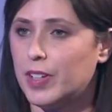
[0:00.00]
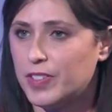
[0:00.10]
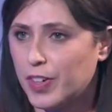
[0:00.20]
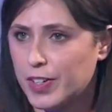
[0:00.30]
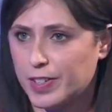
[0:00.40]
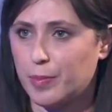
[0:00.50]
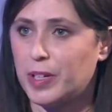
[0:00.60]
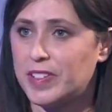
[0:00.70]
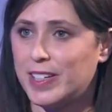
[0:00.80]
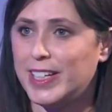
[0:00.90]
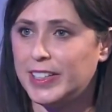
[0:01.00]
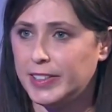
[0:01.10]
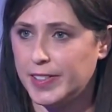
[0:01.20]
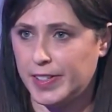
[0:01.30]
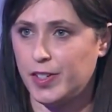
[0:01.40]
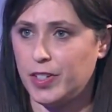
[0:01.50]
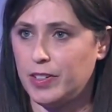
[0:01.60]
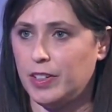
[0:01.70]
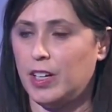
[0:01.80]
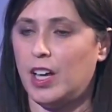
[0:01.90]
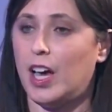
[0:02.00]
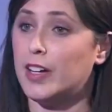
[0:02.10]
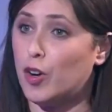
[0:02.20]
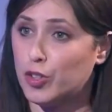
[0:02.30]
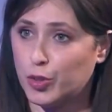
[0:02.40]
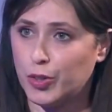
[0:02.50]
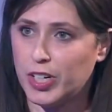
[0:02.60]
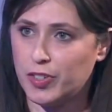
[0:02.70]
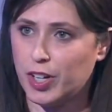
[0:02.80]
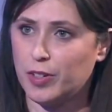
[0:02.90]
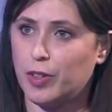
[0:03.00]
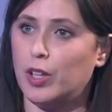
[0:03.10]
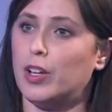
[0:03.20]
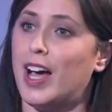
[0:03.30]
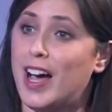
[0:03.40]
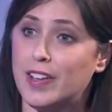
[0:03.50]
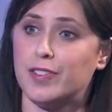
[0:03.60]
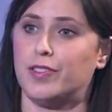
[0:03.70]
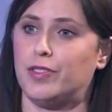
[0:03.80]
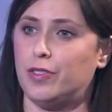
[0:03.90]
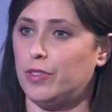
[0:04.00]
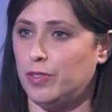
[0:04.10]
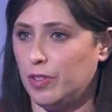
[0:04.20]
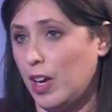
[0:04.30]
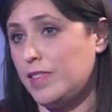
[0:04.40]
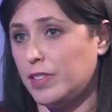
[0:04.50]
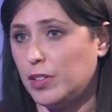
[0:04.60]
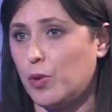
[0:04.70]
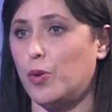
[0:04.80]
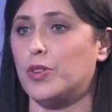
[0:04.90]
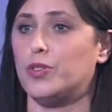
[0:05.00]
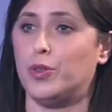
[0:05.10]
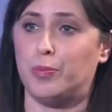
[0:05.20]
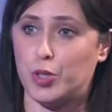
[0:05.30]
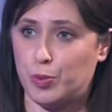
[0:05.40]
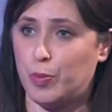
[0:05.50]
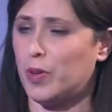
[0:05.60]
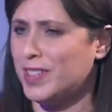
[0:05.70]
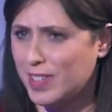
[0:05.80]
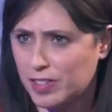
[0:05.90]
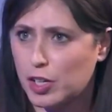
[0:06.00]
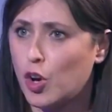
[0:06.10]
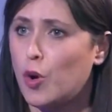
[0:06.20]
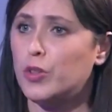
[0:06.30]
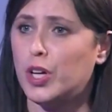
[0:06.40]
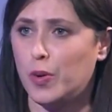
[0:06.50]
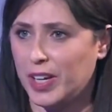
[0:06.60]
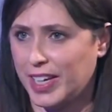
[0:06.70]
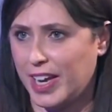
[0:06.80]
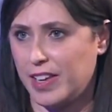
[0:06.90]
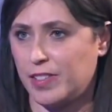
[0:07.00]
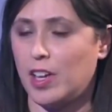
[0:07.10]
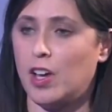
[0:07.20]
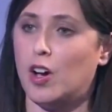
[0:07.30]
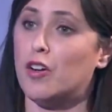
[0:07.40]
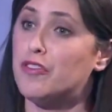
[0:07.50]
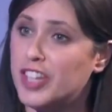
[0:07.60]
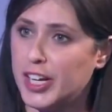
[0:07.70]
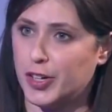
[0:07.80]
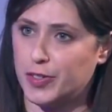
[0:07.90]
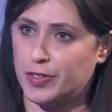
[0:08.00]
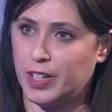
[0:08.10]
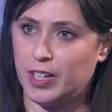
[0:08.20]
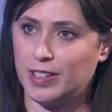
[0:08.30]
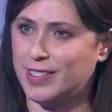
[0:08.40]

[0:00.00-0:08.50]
Well, it's very simple. It's a legal decision, and our Attorney General asked the court to postpone. This is an ongoing case of years.